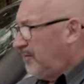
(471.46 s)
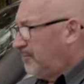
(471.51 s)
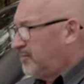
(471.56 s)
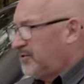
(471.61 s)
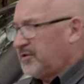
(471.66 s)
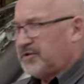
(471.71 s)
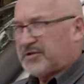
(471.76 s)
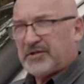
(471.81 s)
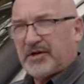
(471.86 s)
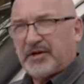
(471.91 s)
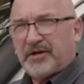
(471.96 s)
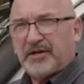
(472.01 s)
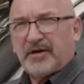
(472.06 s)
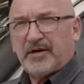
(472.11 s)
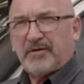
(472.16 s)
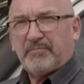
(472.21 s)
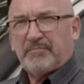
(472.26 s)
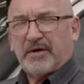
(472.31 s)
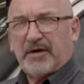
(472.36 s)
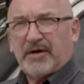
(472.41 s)
just so you
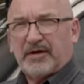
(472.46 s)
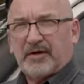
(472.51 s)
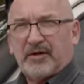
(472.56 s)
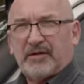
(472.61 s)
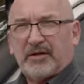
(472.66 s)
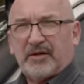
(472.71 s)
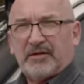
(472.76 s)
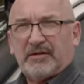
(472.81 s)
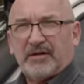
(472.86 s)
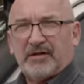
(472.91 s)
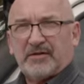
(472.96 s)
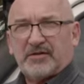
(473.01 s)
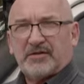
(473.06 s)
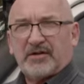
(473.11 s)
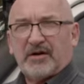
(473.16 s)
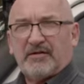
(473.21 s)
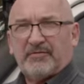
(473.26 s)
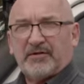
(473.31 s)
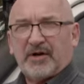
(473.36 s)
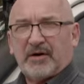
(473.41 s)
don't can get things
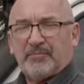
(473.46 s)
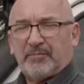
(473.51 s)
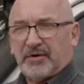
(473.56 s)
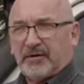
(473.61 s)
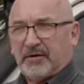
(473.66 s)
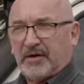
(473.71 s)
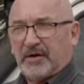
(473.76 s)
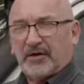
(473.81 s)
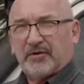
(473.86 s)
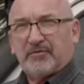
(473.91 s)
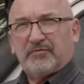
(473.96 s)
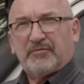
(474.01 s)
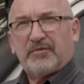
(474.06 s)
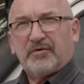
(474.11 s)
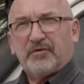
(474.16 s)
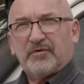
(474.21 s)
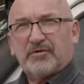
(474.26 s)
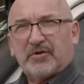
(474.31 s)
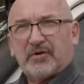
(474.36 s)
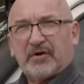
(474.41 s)
stuffed up and
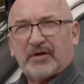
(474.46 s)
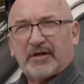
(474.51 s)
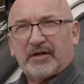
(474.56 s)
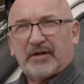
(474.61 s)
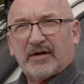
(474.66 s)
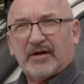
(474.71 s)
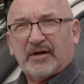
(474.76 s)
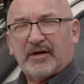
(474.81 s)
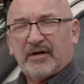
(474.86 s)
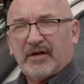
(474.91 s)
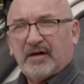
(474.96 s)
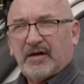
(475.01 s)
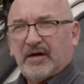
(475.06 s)
confused like I